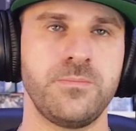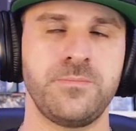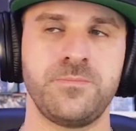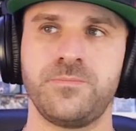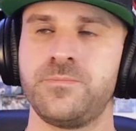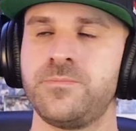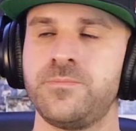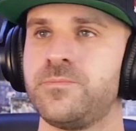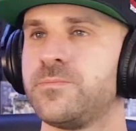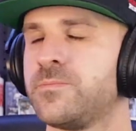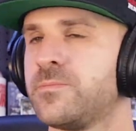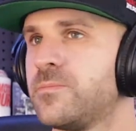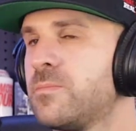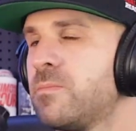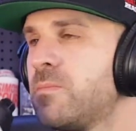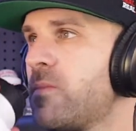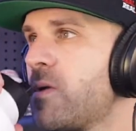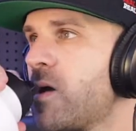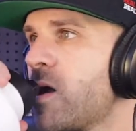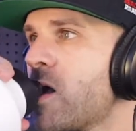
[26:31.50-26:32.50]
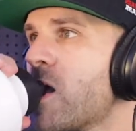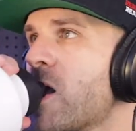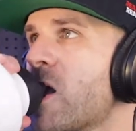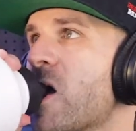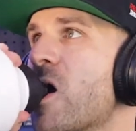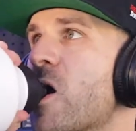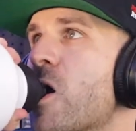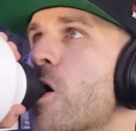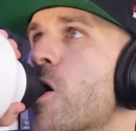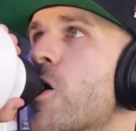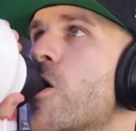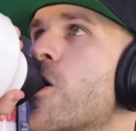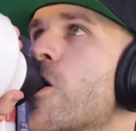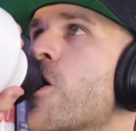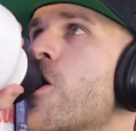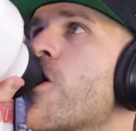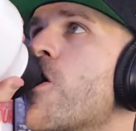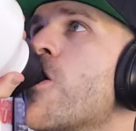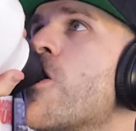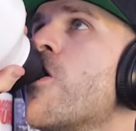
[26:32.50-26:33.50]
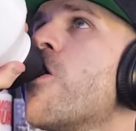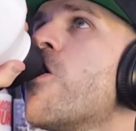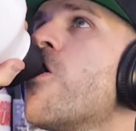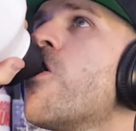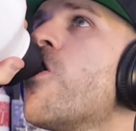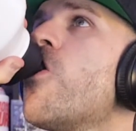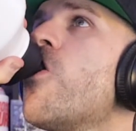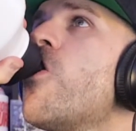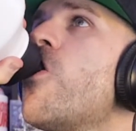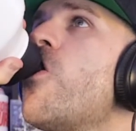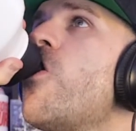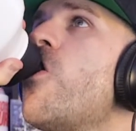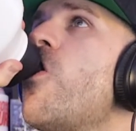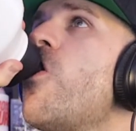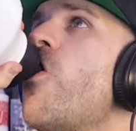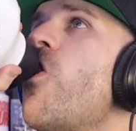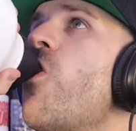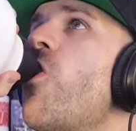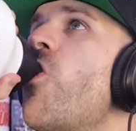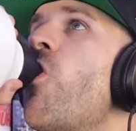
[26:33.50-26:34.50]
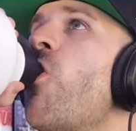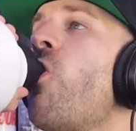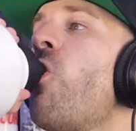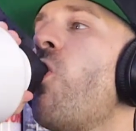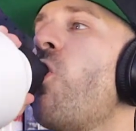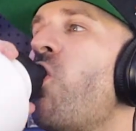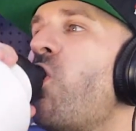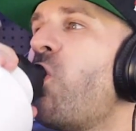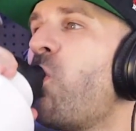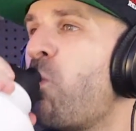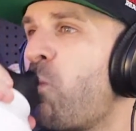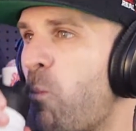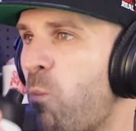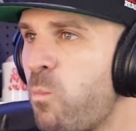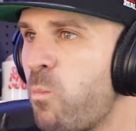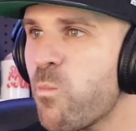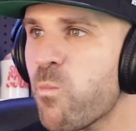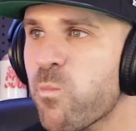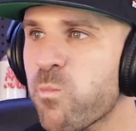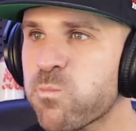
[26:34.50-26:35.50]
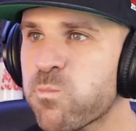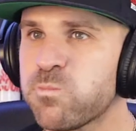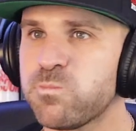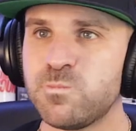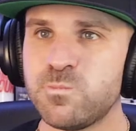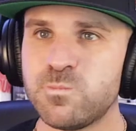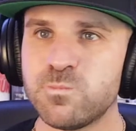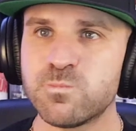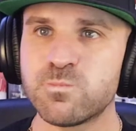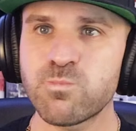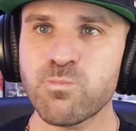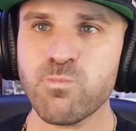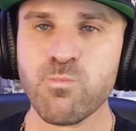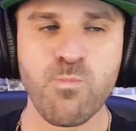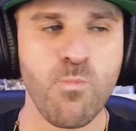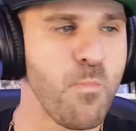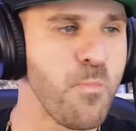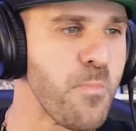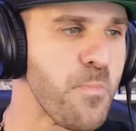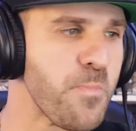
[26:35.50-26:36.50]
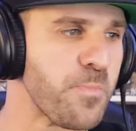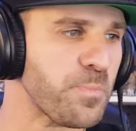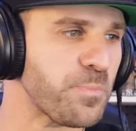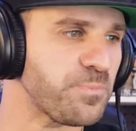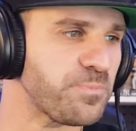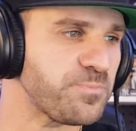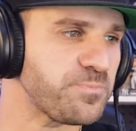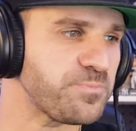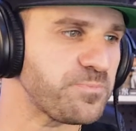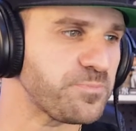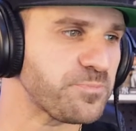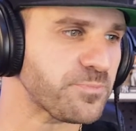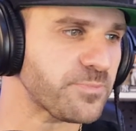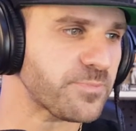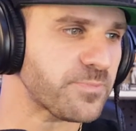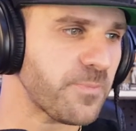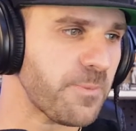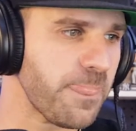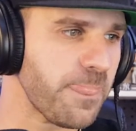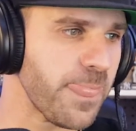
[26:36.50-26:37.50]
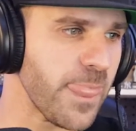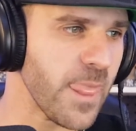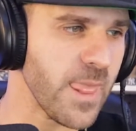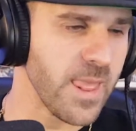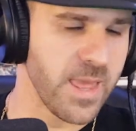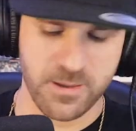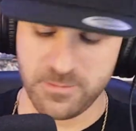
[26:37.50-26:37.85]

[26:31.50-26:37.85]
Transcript: Good morning, good afternoon, whatever time it is right now. Yeah, it's evening. Anyway, I see Aaron Boone